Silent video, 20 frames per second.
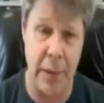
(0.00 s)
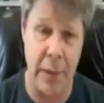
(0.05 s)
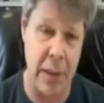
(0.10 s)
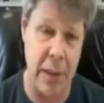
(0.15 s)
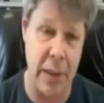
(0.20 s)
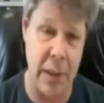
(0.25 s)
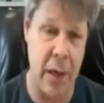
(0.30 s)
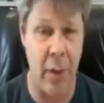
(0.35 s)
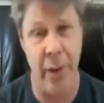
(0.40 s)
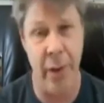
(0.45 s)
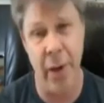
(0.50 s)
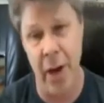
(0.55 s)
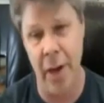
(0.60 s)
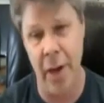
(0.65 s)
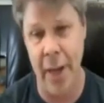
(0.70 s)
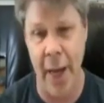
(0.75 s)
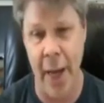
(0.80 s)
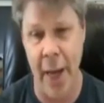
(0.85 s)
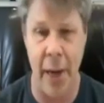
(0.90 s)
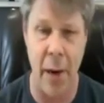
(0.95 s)
what's going
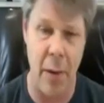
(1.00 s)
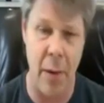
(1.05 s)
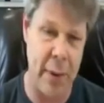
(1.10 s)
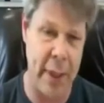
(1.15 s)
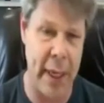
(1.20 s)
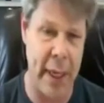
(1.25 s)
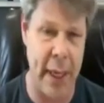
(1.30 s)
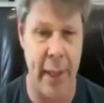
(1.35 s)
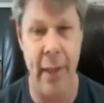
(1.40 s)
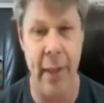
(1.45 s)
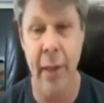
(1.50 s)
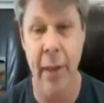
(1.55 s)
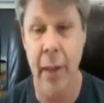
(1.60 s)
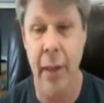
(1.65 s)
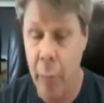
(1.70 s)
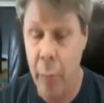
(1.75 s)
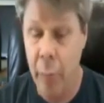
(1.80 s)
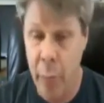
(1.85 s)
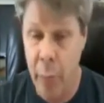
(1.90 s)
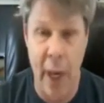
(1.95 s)
on. I don't get it.
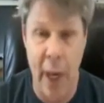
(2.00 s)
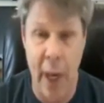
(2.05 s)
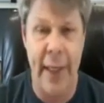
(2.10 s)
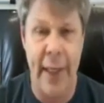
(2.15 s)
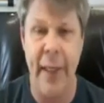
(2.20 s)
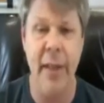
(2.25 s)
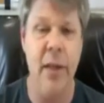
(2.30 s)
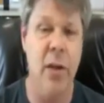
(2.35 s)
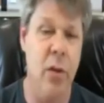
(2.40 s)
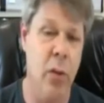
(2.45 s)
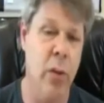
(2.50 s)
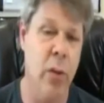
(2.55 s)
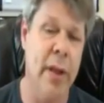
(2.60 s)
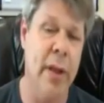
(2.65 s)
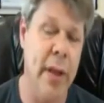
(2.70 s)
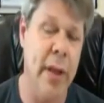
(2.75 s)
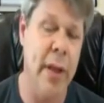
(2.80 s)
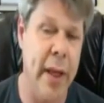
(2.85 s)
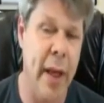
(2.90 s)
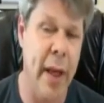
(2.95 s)
But I didn't
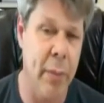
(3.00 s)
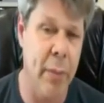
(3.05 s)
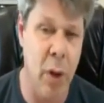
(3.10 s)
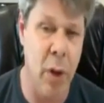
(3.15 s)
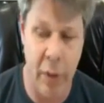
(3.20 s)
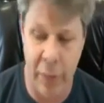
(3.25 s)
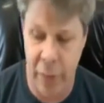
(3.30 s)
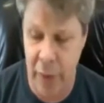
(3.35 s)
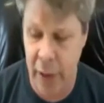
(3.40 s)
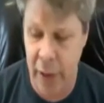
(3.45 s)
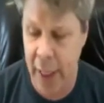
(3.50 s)
quit and I kept going